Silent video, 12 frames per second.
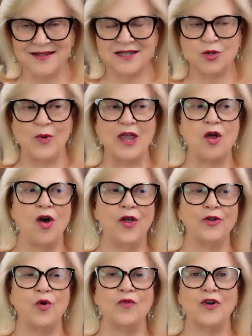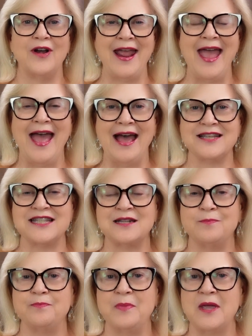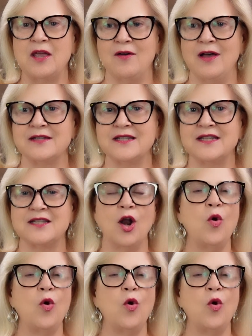So we called over and asked, because they said,